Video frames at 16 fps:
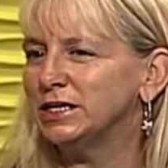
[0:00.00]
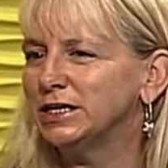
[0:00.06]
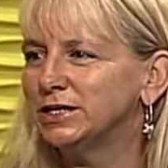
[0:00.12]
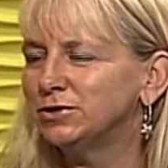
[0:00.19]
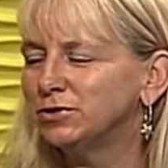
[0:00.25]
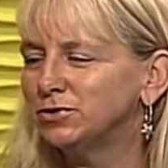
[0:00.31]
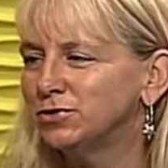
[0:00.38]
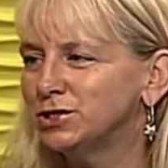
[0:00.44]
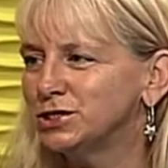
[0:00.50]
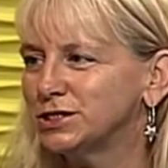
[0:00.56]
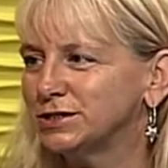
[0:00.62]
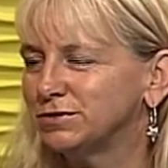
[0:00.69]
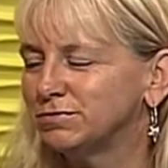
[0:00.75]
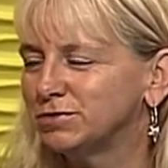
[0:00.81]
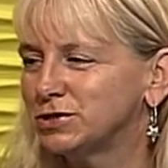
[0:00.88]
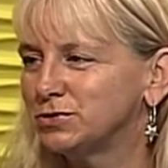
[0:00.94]
increase
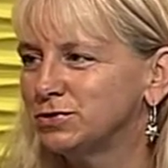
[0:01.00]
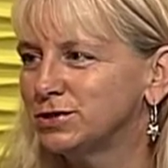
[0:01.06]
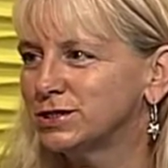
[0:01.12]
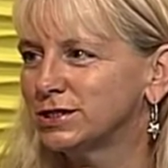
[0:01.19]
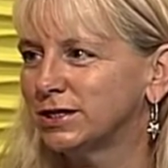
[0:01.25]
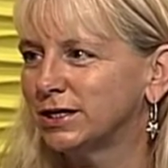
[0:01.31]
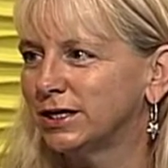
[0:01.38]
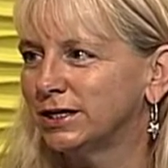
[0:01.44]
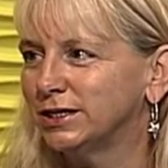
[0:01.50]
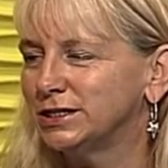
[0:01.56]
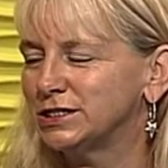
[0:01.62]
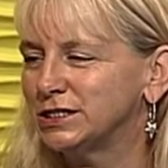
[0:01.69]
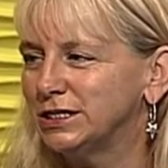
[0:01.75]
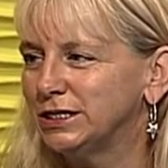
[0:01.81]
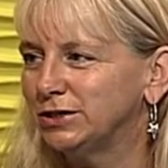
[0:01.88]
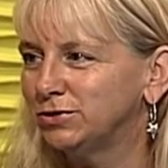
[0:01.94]
of suicide, it's
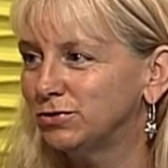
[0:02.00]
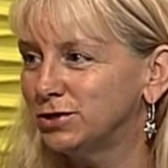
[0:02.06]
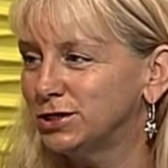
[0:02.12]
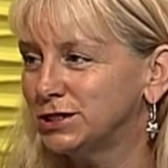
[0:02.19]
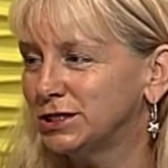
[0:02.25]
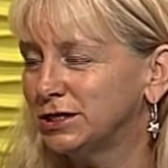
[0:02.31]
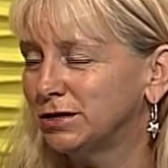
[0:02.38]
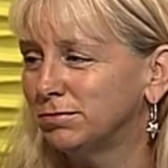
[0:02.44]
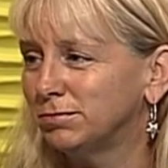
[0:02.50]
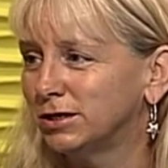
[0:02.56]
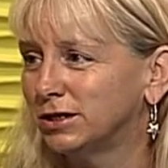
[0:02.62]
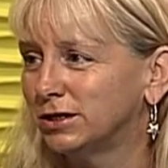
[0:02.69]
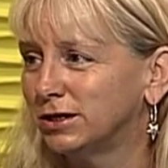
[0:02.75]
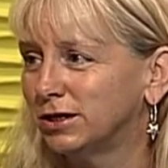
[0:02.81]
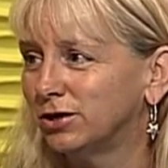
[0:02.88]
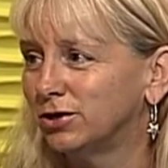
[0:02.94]
increasing
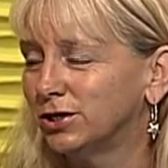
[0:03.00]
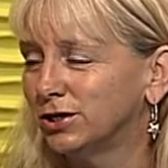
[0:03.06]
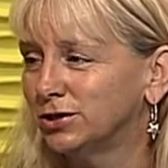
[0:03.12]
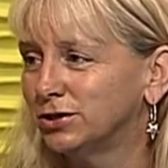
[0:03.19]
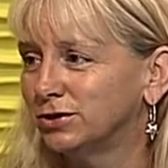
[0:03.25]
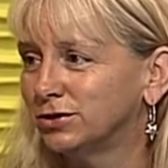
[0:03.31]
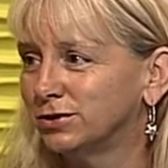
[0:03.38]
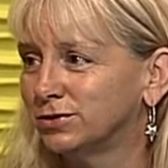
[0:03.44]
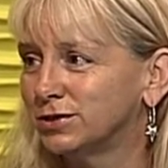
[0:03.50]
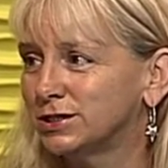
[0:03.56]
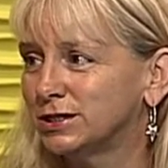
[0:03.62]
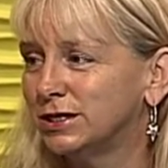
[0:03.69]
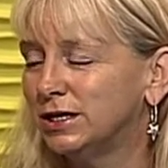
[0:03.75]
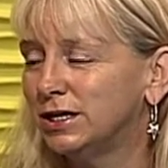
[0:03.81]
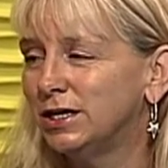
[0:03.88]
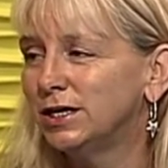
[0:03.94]
among our young adults
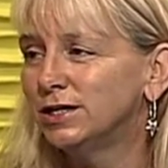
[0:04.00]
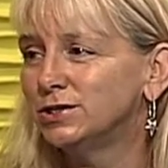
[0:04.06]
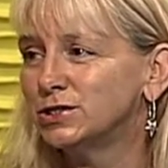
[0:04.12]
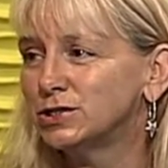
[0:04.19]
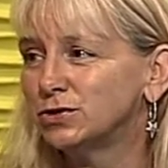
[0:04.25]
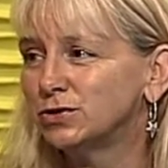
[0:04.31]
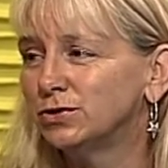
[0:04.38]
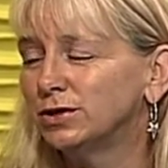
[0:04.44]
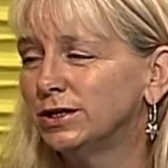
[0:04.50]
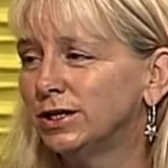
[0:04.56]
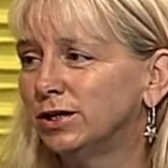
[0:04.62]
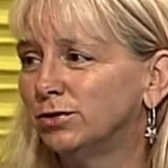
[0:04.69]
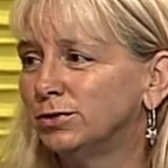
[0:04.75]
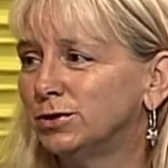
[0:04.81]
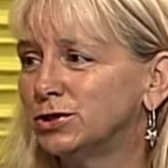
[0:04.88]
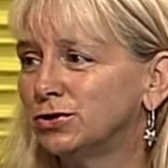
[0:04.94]
and certainly our
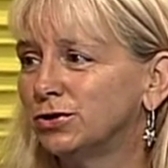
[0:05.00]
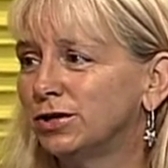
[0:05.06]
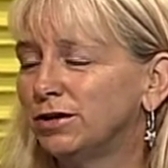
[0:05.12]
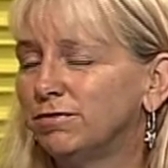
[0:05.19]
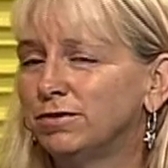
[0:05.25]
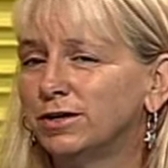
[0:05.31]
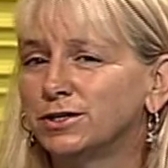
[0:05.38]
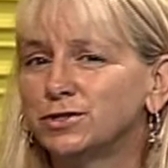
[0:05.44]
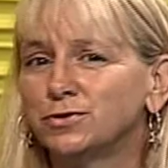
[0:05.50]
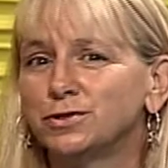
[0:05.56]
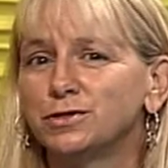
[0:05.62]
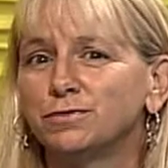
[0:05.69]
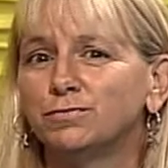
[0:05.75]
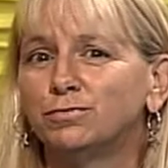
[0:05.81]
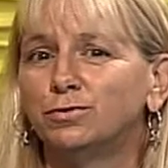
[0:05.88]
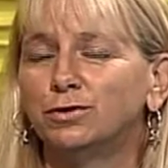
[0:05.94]
returning veterans
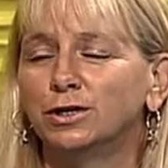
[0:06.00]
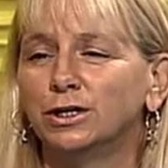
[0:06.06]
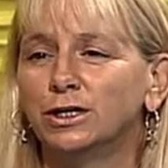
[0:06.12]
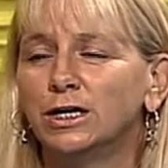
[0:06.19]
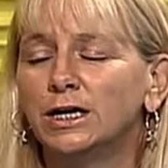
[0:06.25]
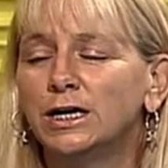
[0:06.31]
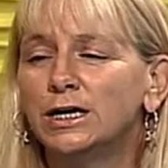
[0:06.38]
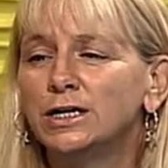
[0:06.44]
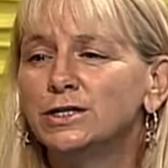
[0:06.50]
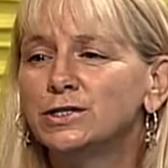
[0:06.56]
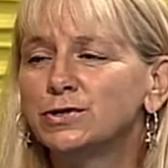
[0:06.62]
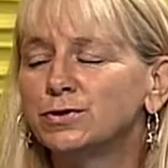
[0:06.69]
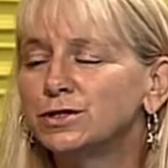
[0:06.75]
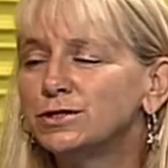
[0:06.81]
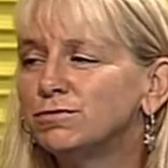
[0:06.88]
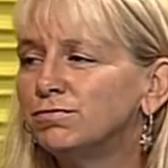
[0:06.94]
of war. So
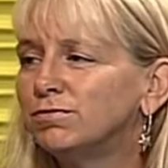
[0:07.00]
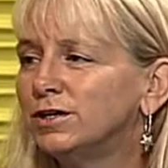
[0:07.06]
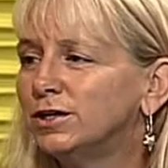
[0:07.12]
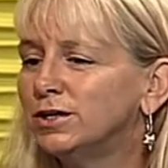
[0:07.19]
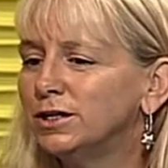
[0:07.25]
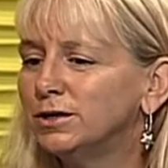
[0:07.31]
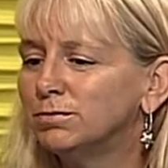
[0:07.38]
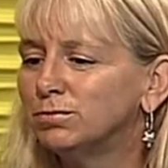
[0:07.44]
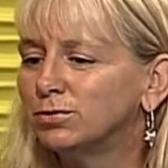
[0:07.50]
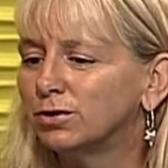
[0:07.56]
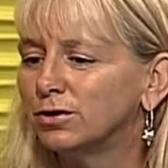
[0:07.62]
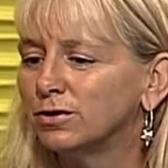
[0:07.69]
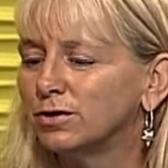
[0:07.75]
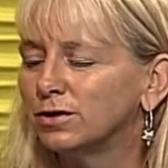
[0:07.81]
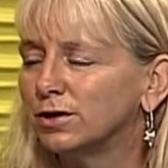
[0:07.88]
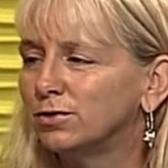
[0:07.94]
it's very
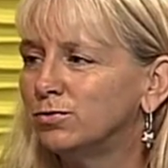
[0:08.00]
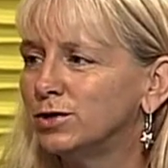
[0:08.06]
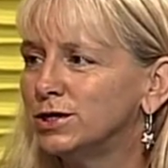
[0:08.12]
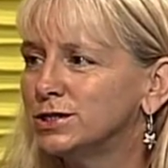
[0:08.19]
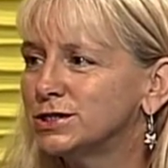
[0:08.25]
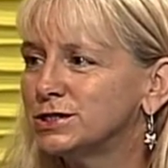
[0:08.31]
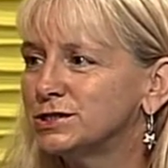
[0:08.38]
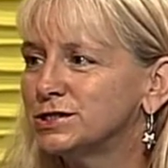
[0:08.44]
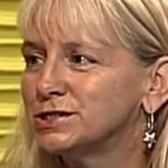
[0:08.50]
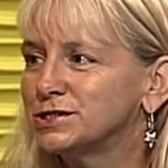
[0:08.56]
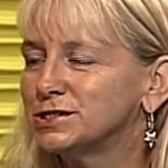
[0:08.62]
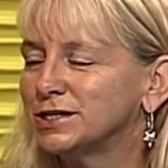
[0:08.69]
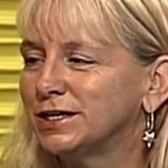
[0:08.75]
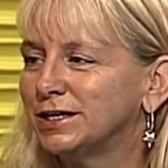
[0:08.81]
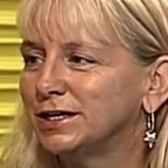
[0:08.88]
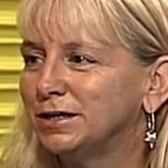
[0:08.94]
important that we as a
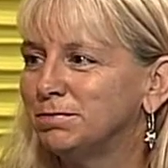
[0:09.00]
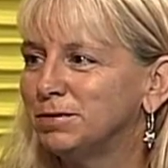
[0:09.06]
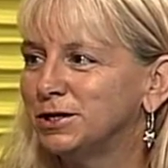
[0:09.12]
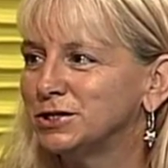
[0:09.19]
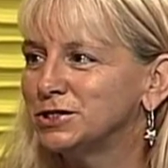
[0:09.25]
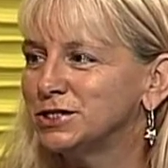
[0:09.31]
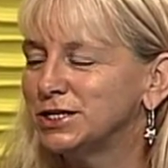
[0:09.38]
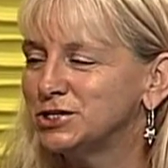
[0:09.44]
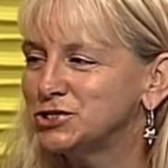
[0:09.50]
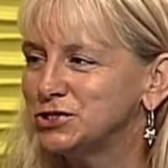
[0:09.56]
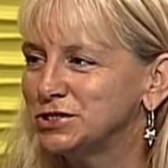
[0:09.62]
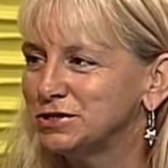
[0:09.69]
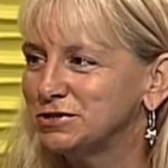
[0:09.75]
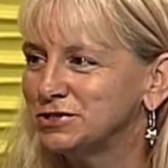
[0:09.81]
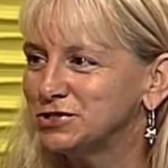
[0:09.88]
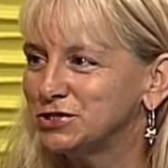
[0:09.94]
society pay attention to
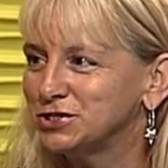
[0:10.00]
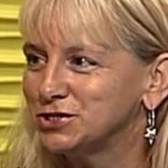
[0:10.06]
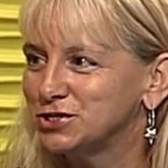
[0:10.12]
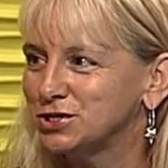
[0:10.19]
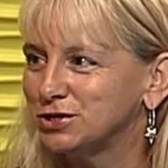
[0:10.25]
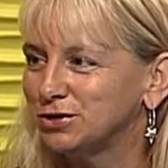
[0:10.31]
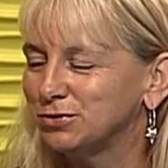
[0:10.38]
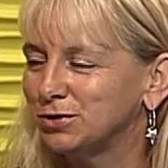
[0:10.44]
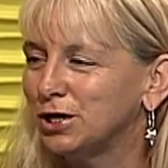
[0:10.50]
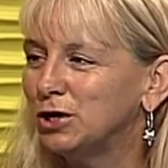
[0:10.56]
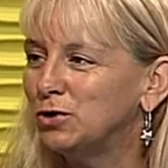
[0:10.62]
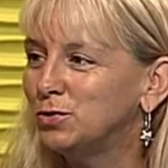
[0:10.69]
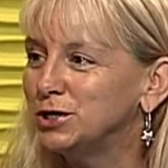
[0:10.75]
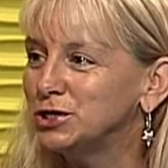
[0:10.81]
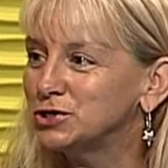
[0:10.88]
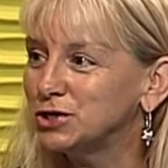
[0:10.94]
this issue.
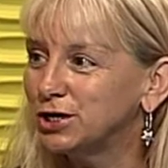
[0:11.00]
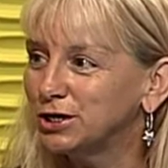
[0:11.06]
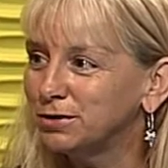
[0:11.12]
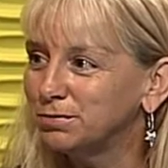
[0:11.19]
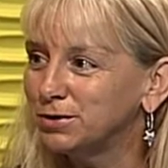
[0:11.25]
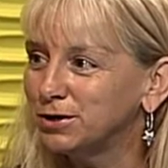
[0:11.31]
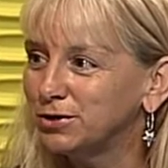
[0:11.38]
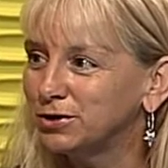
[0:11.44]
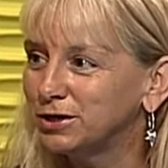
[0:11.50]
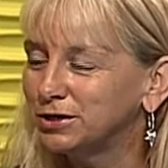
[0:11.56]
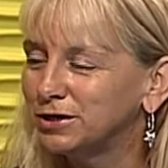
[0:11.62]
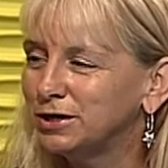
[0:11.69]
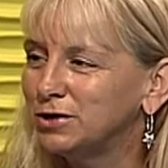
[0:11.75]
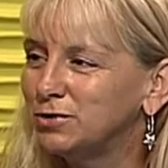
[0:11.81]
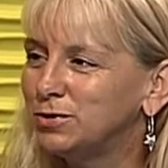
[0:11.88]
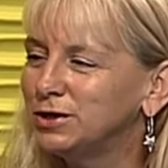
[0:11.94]
We talk about it.
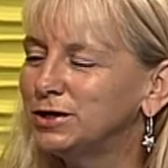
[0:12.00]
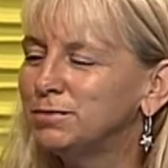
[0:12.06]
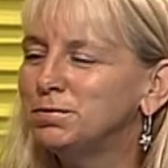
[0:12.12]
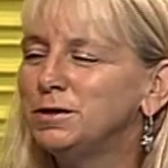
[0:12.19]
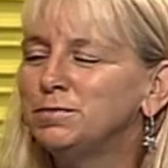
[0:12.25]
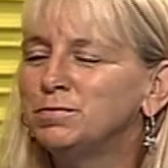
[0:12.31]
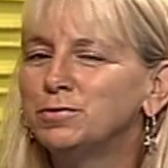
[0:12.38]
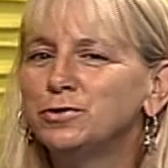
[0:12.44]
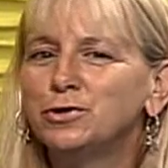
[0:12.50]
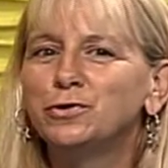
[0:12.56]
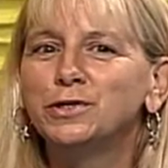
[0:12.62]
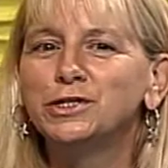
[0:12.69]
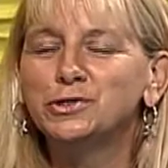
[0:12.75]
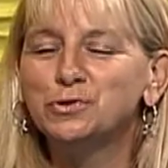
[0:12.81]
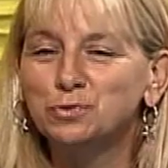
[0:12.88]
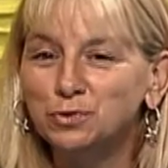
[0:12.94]
We let people know
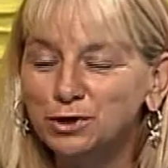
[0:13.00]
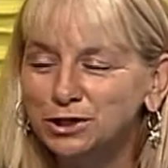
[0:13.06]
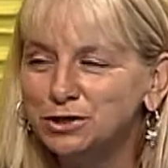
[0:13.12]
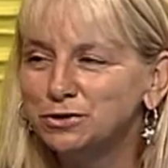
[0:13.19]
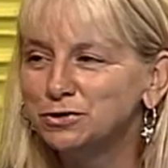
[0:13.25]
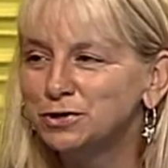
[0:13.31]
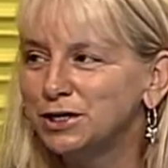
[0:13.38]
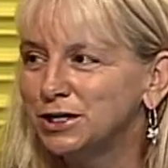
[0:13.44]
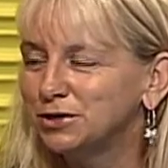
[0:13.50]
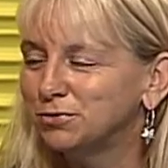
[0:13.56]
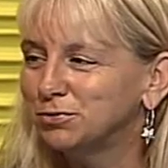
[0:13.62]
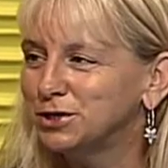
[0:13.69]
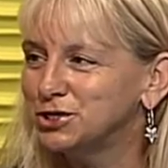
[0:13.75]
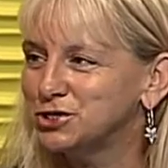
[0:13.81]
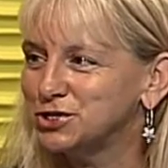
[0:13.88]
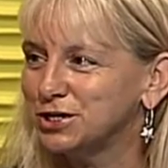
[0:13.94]
it's really okay to
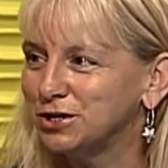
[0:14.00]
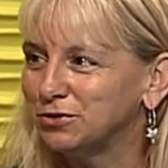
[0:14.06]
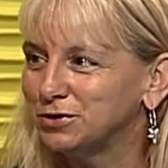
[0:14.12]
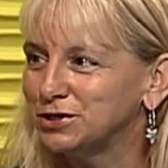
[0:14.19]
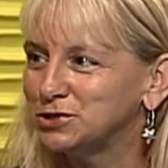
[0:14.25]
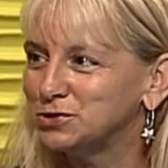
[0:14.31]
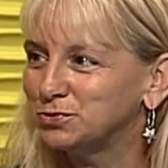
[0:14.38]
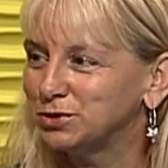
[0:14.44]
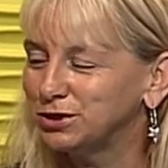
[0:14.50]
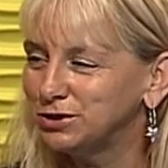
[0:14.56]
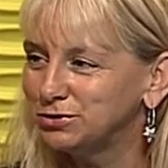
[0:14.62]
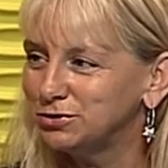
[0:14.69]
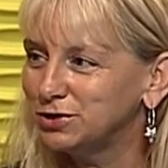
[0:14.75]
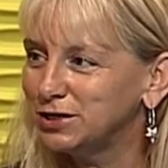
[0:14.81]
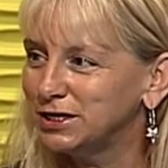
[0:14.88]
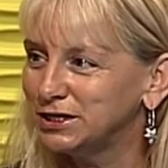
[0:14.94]
reach out. It's really
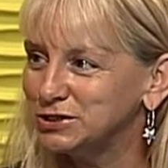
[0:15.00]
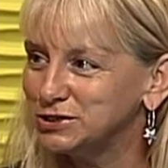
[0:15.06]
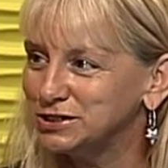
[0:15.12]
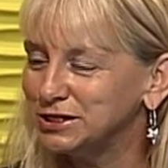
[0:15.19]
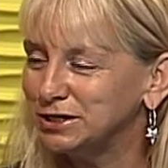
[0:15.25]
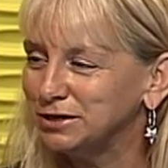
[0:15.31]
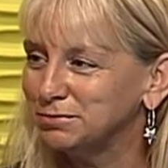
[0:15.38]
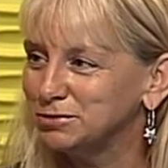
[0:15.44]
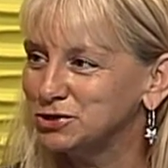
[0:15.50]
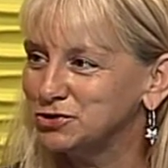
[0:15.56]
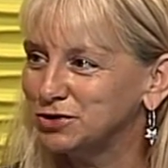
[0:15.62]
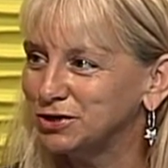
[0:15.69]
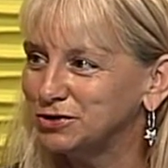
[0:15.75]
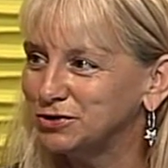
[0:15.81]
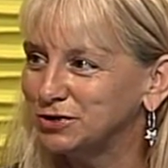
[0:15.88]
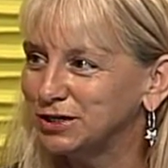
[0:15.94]
okay to say, I'm
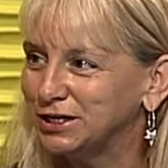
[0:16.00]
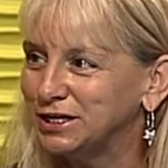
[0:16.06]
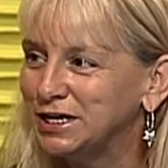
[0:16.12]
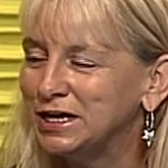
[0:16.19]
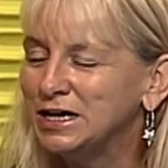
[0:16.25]
struggling.